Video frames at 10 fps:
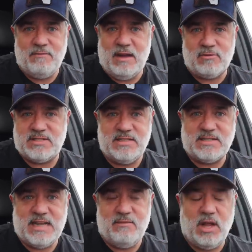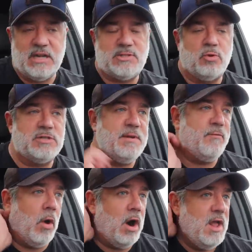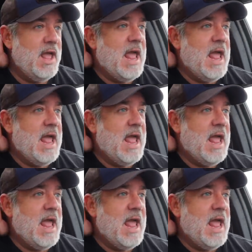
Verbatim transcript: I've never seen the Save-A-Lot stores before.